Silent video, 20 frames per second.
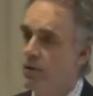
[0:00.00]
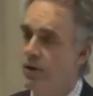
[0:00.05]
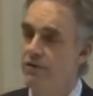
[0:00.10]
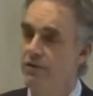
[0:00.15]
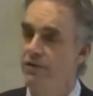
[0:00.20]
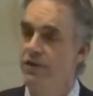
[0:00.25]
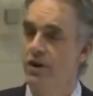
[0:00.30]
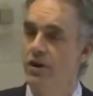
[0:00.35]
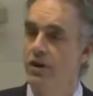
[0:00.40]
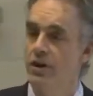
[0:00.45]

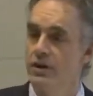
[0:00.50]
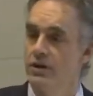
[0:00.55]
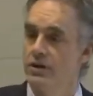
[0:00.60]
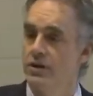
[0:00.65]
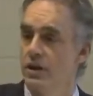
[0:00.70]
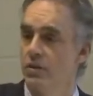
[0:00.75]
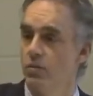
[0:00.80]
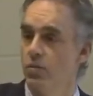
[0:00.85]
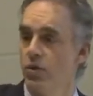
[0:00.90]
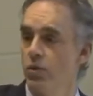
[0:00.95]
unfair it is
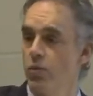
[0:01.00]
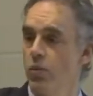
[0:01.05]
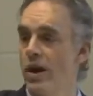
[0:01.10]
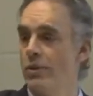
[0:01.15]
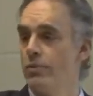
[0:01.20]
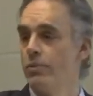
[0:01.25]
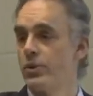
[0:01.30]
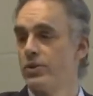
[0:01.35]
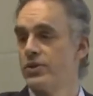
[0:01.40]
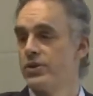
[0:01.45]
that the
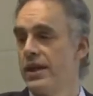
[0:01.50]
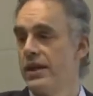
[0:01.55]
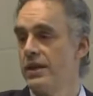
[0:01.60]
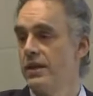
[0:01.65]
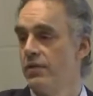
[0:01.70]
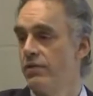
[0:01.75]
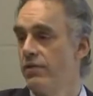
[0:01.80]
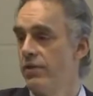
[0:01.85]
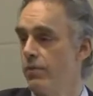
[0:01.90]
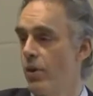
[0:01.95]

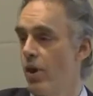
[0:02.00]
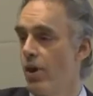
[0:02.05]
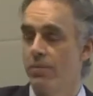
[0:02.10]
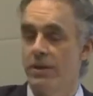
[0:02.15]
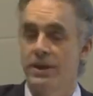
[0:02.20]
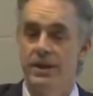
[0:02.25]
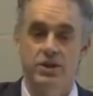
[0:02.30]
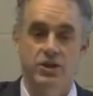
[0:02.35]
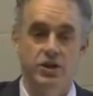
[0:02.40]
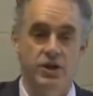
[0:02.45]
1% of the
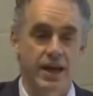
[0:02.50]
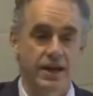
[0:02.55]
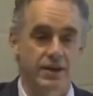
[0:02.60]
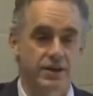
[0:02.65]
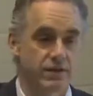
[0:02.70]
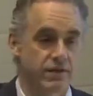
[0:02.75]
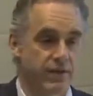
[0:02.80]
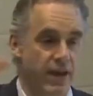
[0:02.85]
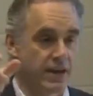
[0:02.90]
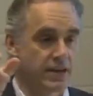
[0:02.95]
population has
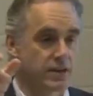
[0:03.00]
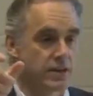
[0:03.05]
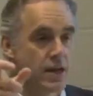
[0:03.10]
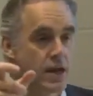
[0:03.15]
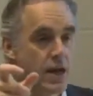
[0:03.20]
the vast